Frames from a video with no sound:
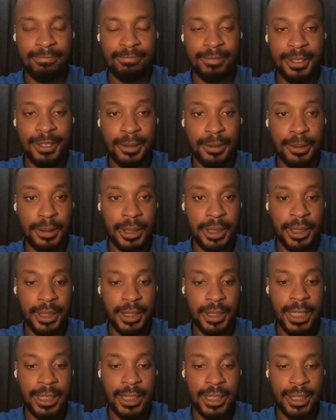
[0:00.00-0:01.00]
worry,
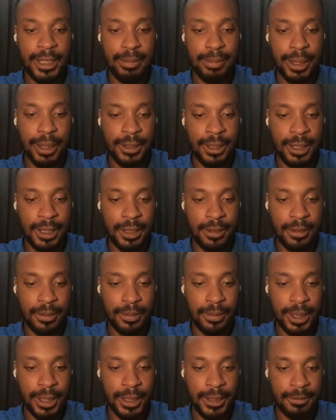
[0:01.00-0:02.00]
you guys can see my entire
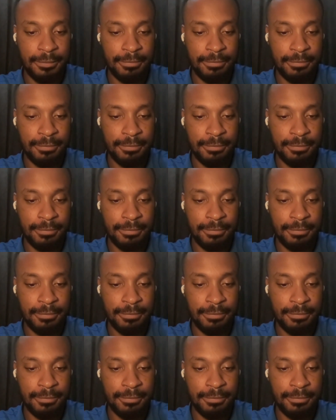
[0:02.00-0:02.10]
screen, right?